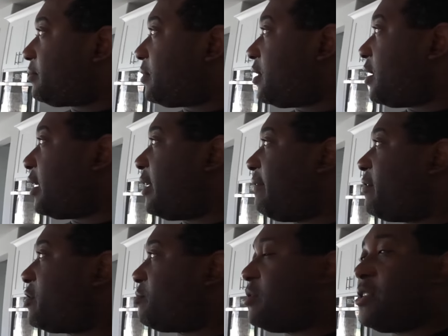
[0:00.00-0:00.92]
And we
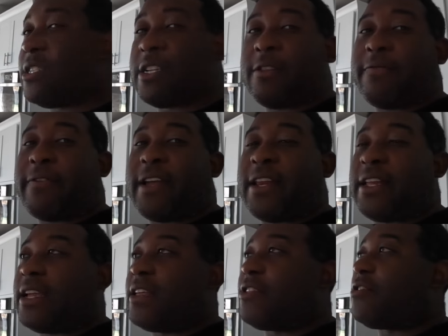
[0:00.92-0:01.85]
finished putting this other fan
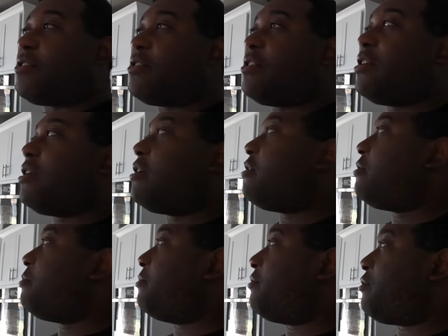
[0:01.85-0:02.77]
together
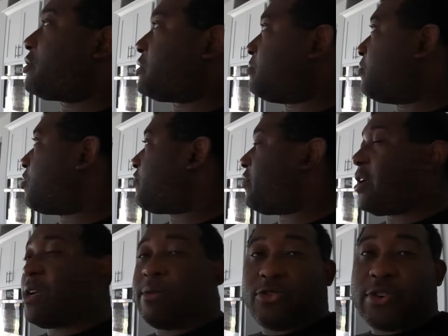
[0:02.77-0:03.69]
before tomorrow for
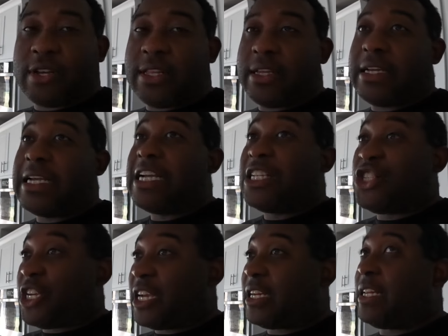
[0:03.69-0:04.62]
the come check,
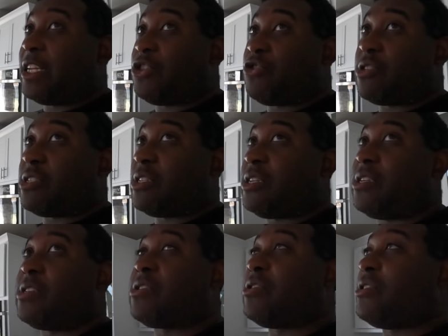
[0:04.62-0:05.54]
check electricity.
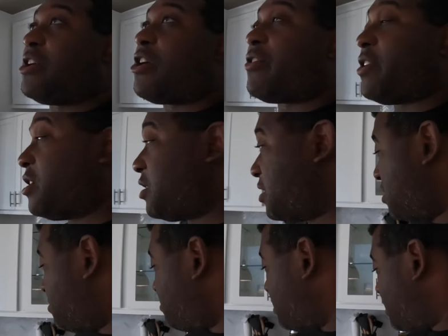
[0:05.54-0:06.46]
So they already hung
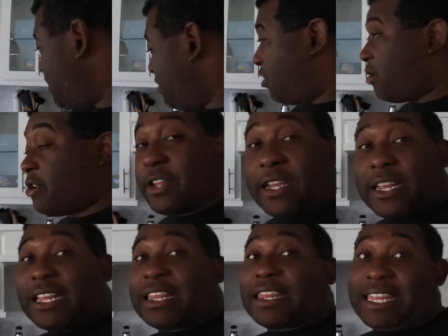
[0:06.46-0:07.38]
up all day
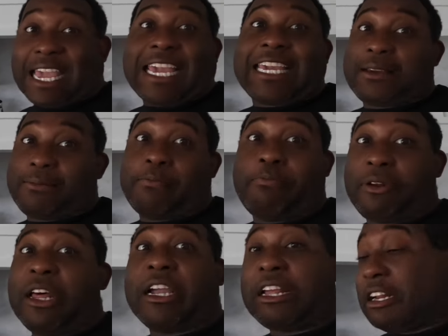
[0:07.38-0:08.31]
and then they can
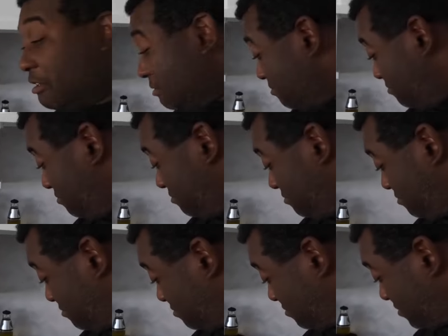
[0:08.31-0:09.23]
plug it up.
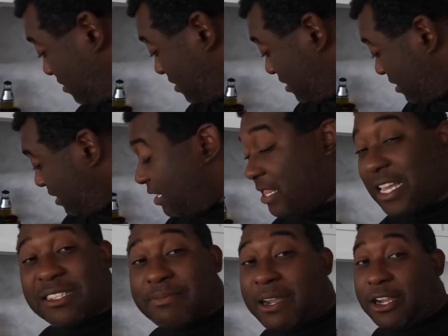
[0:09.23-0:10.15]

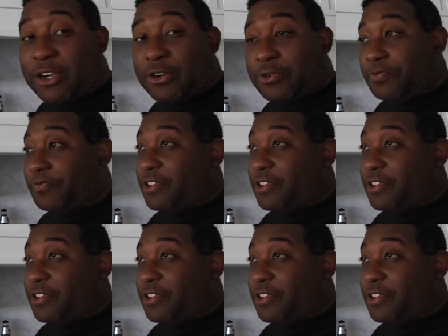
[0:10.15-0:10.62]
That's my goal.